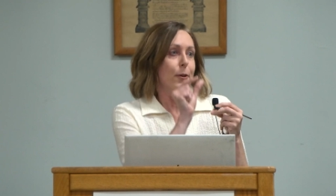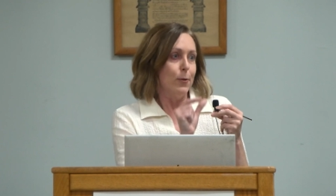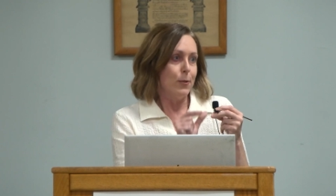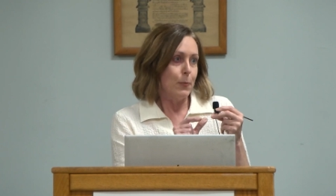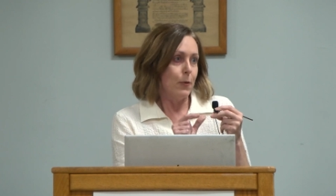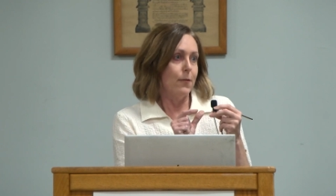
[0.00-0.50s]

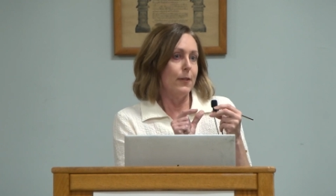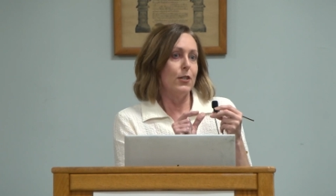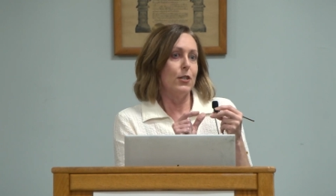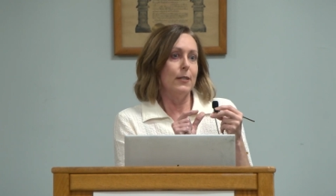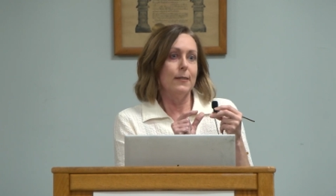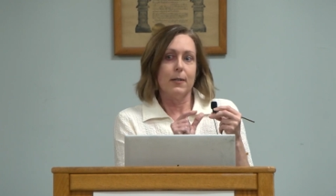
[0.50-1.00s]
Those
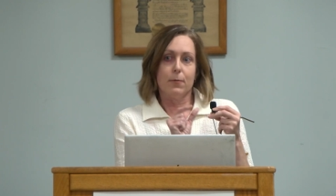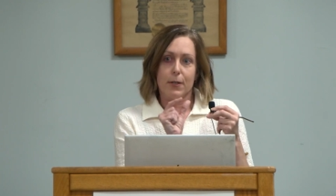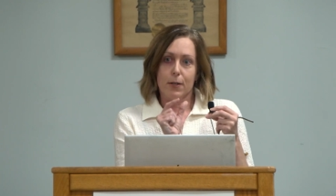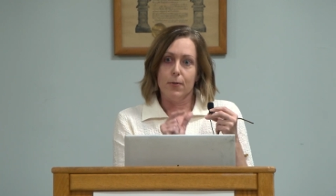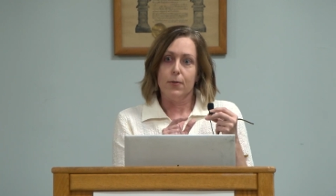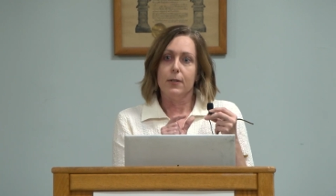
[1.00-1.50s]
provisions that were
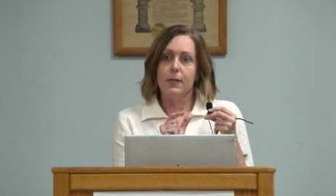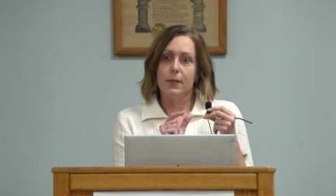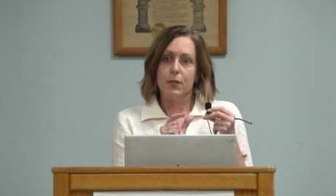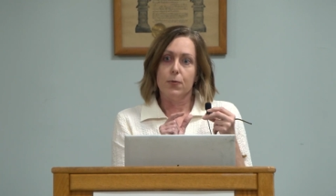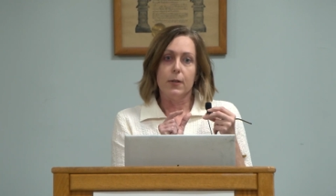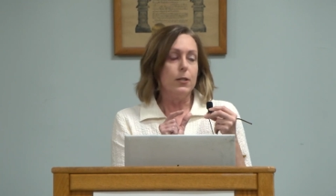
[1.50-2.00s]
included in
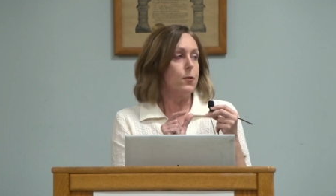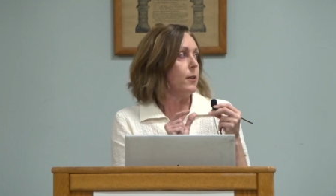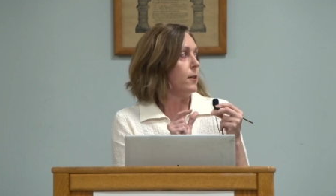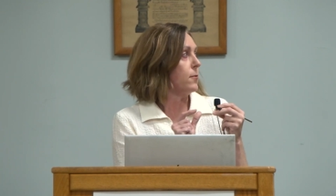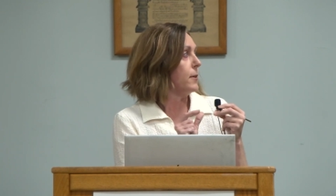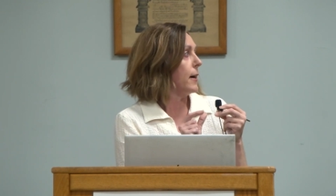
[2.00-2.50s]
the
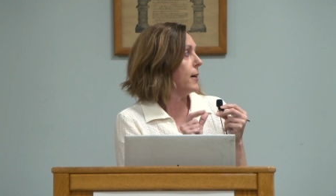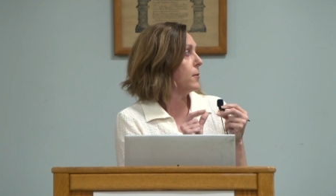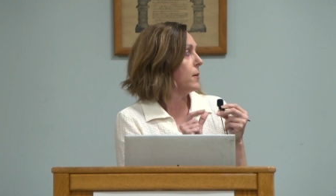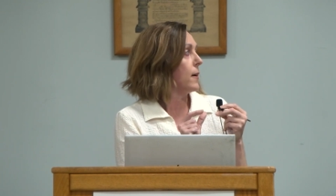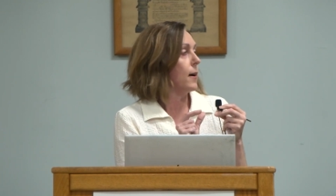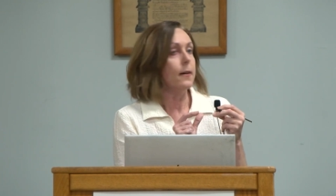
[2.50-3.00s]
2023 Iowa
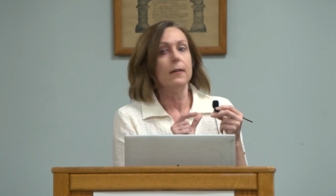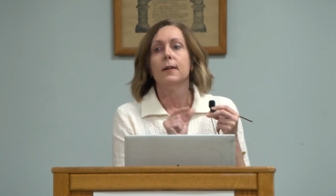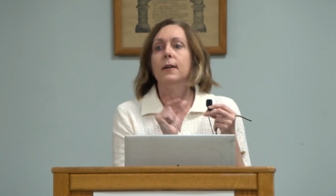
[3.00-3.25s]
law